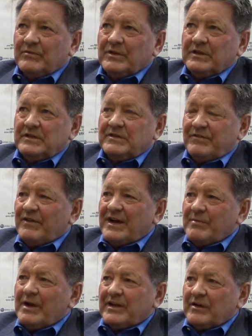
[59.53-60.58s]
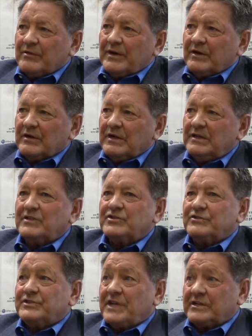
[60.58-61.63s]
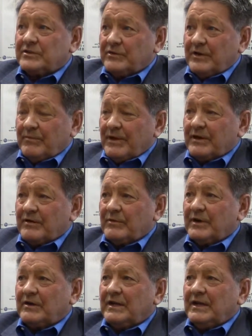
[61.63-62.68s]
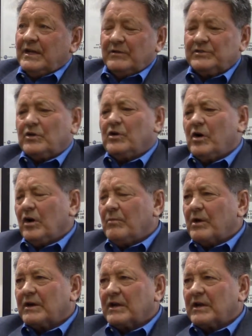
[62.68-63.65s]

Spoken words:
it really defined my career and the trajectory of my career. It was a hallmark